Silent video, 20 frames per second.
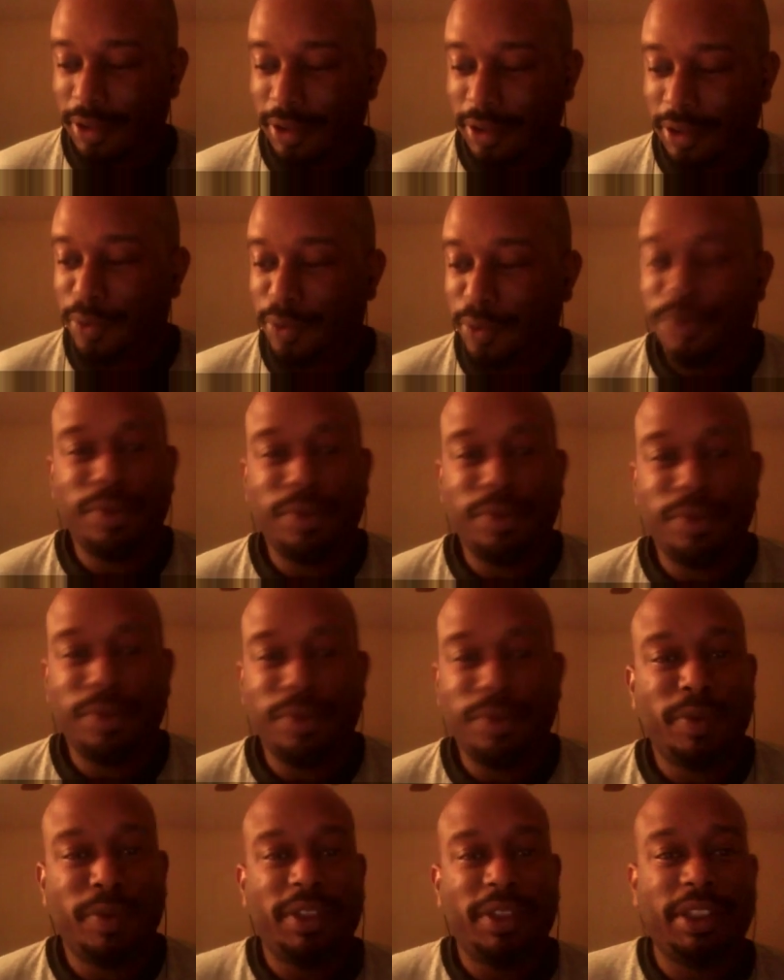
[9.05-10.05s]
Hope you're doing
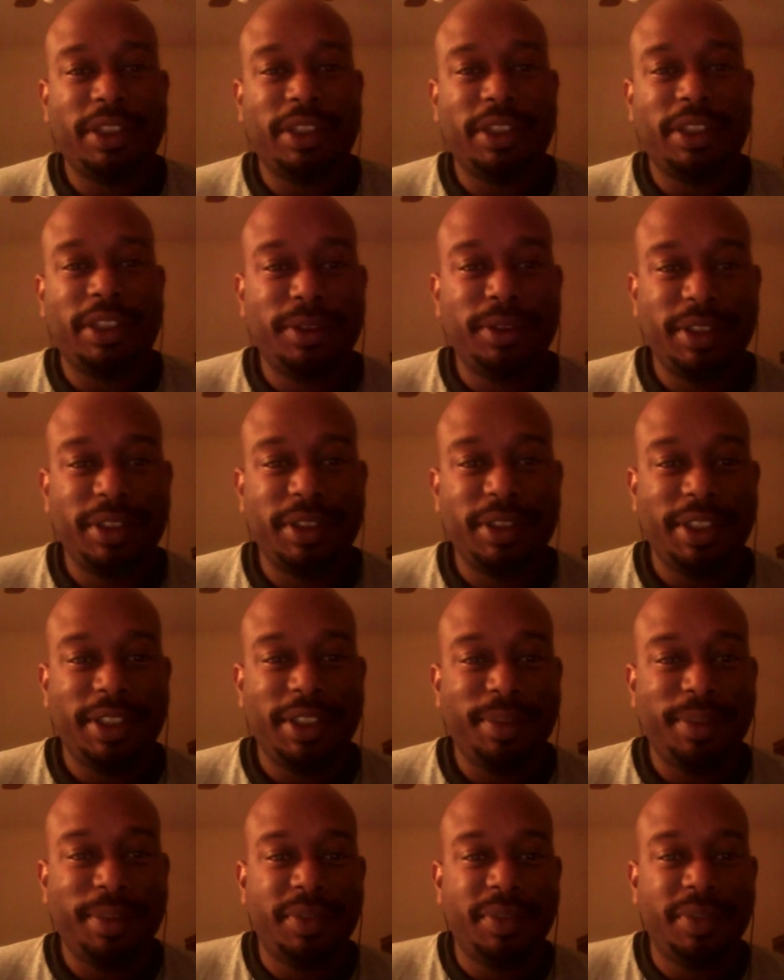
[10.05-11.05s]
well. I certainly
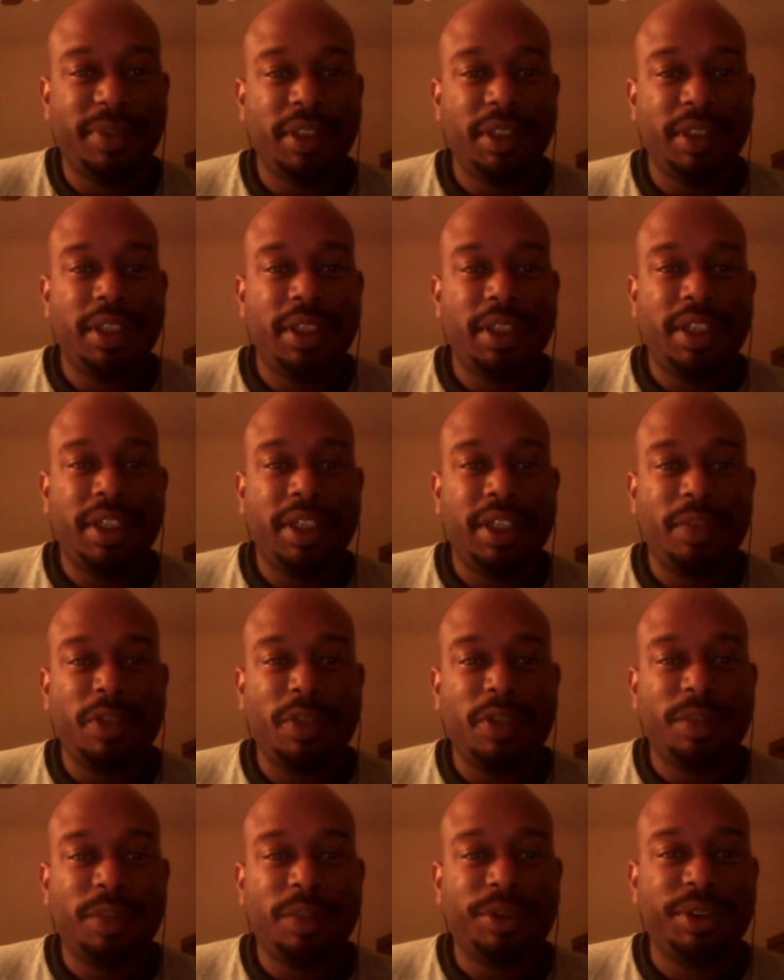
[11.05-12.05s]
am. And
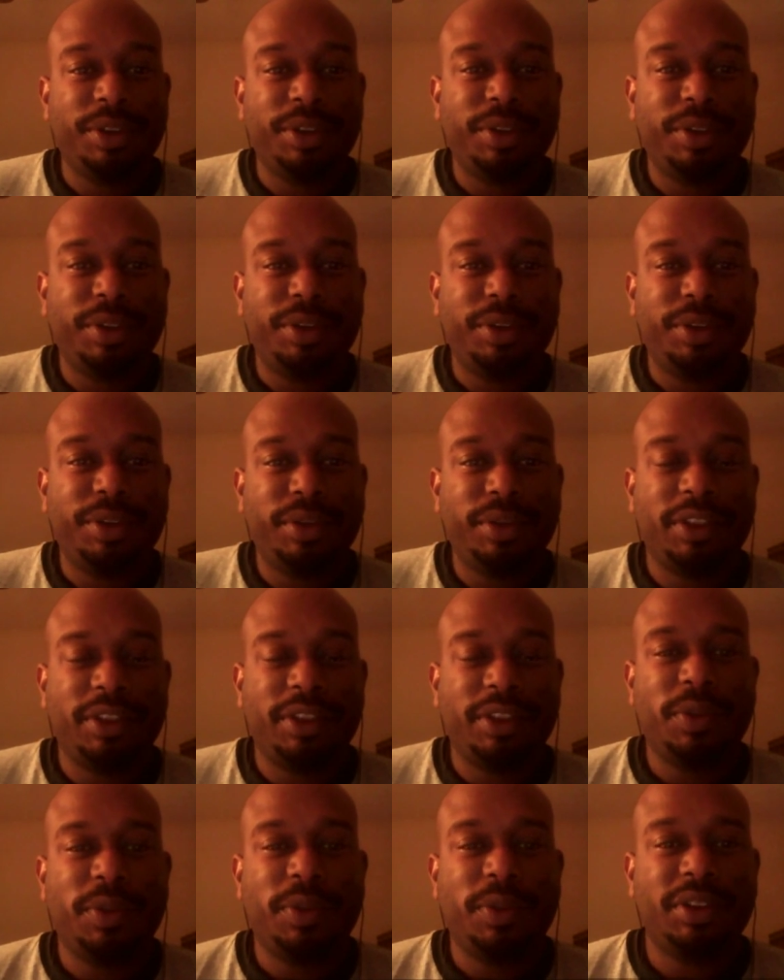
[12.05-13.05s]
welcome to your
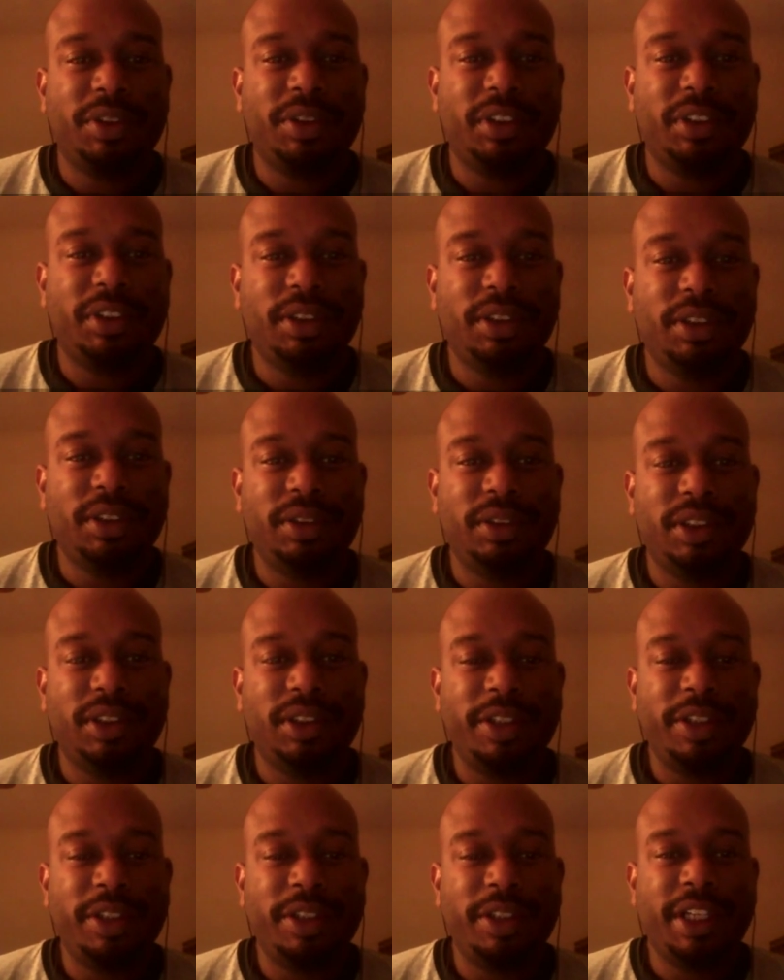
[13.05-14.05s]
2014
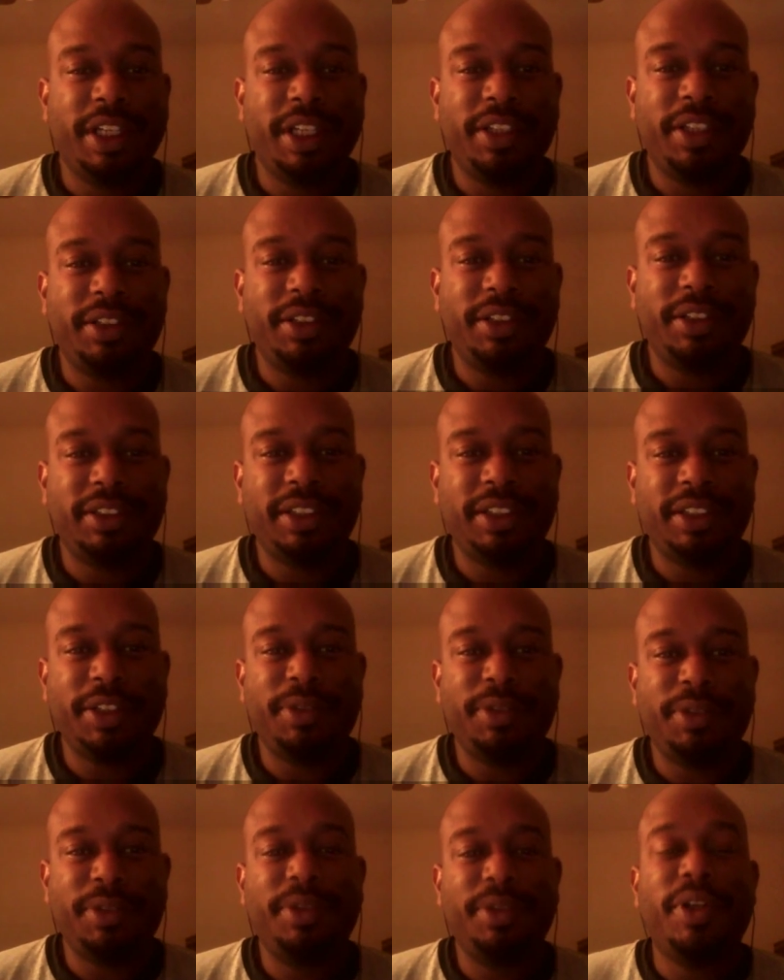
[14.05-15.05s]
WWE Hell in a
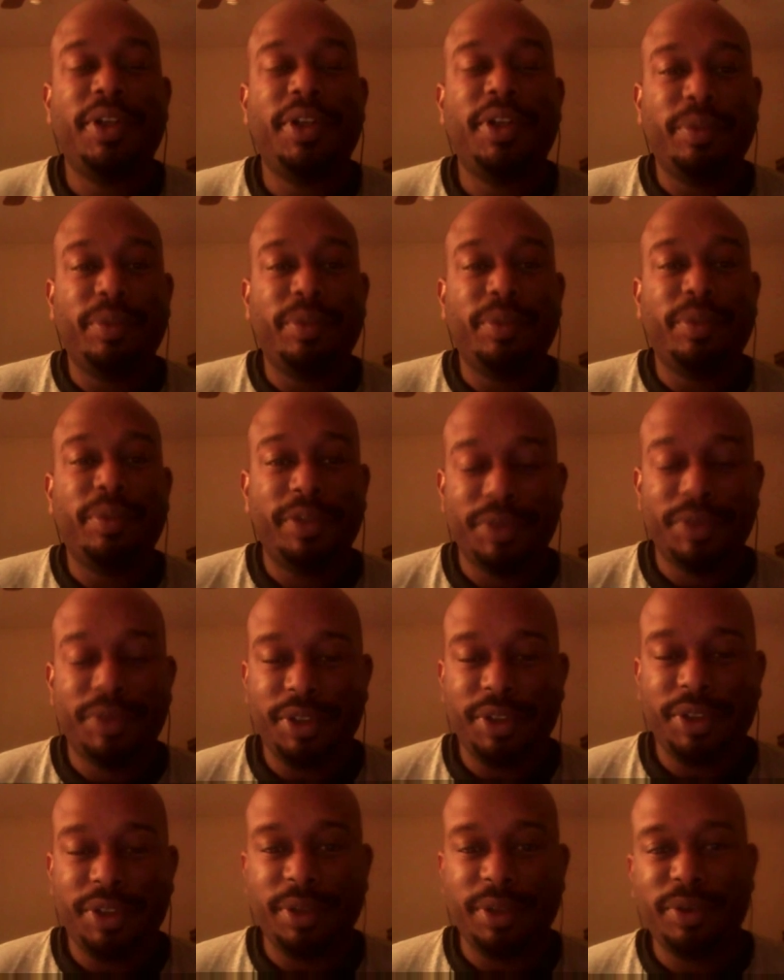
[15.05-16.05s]
Cell preview
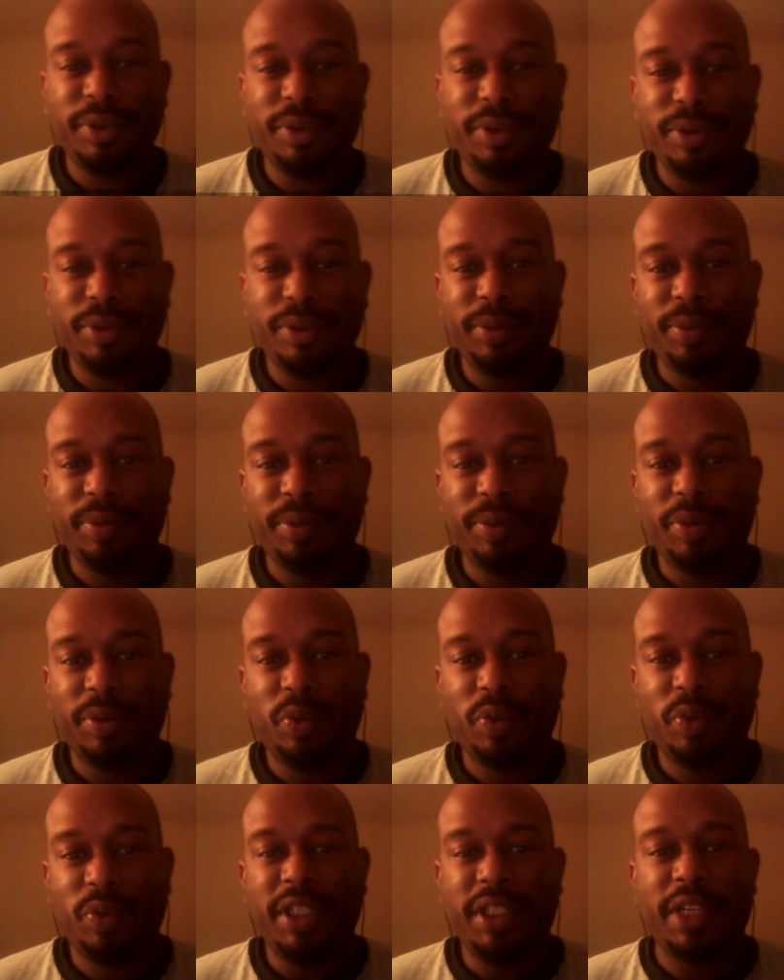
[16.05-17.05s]
show. We're going to do
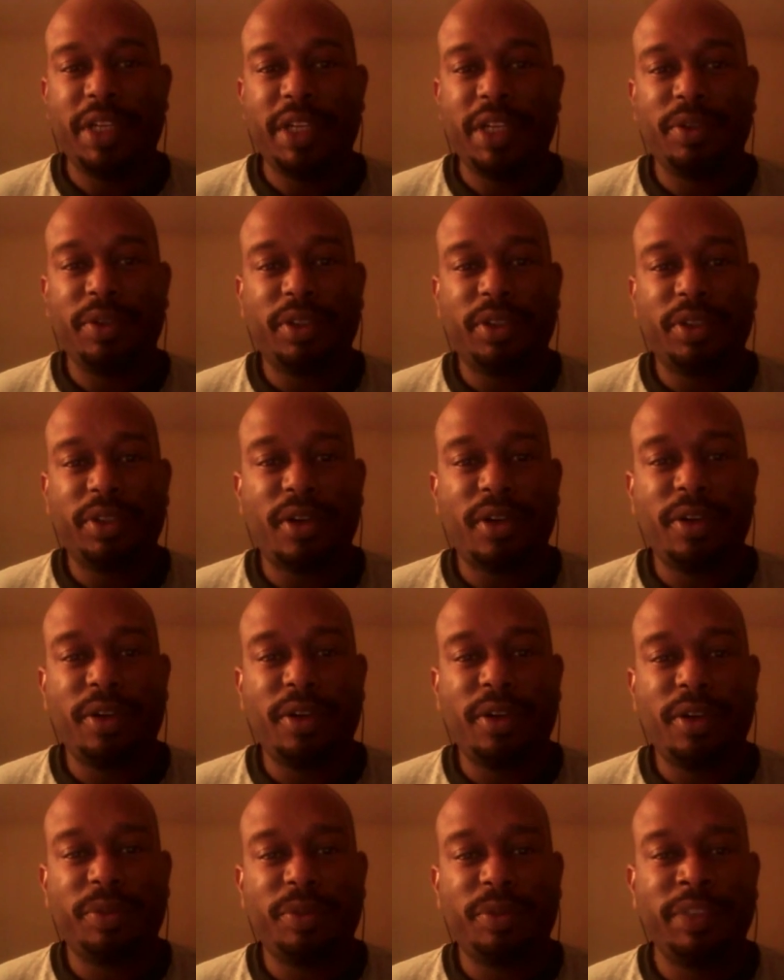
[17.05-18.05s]
run down on the card.
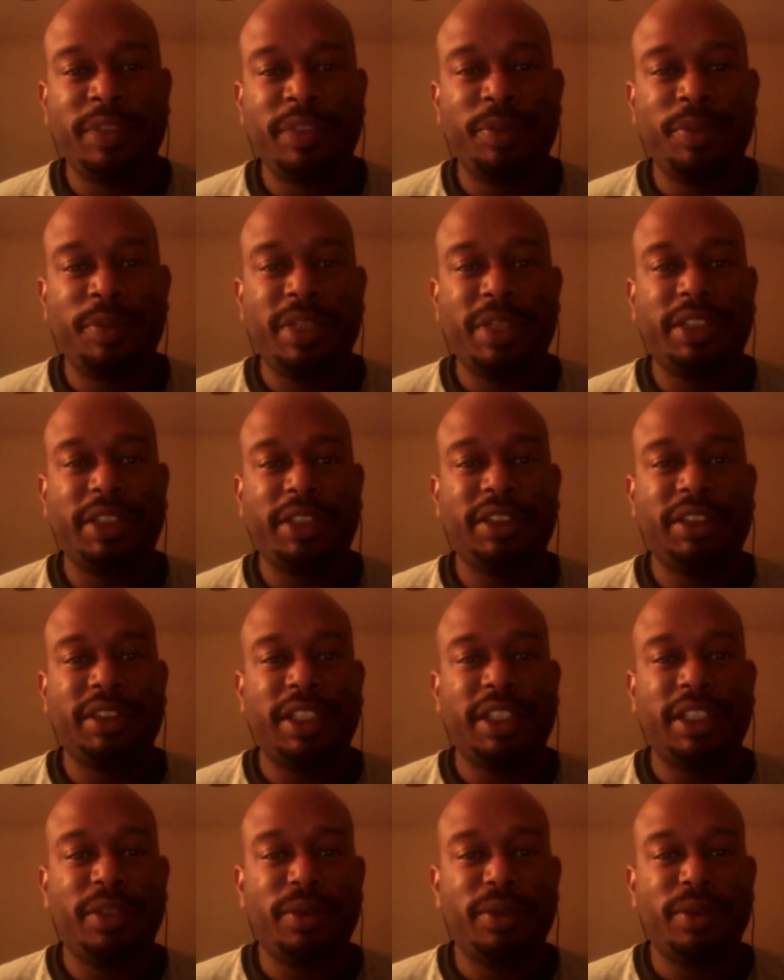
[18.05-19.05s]
I'm going to give you my
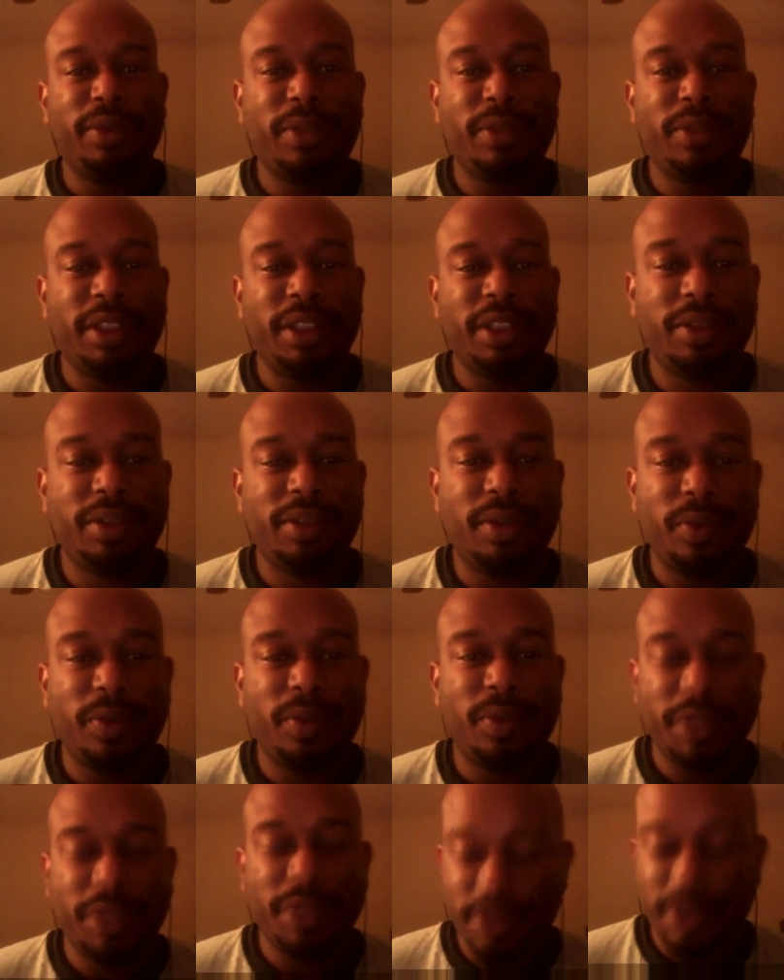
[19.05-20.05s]
take on who I think is going to
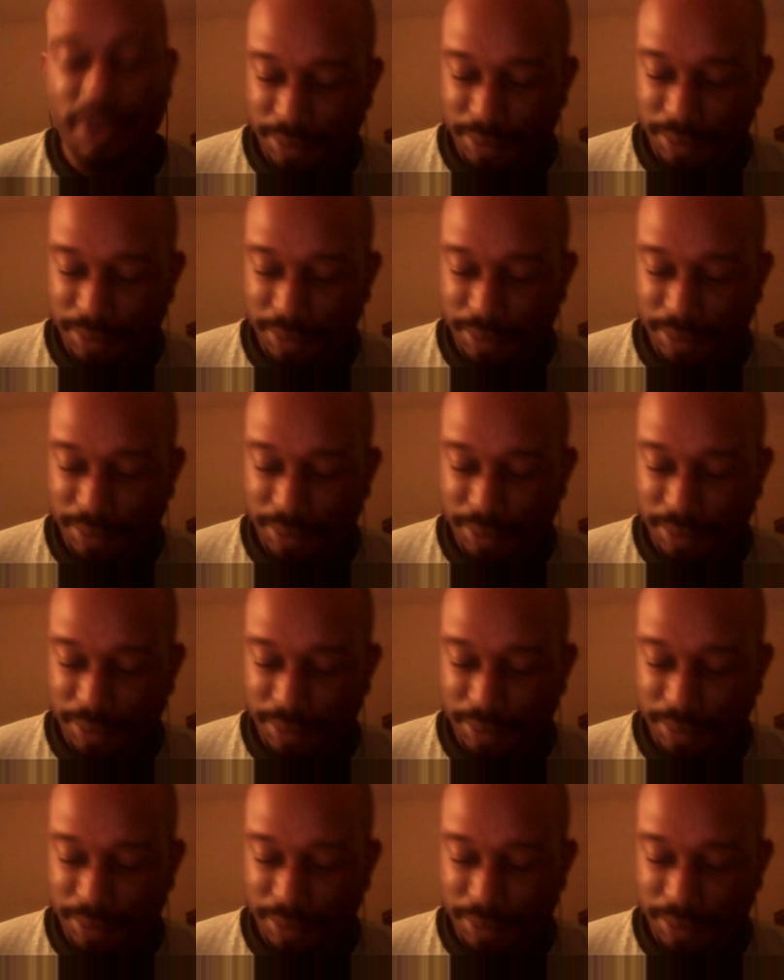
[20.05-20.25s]
win.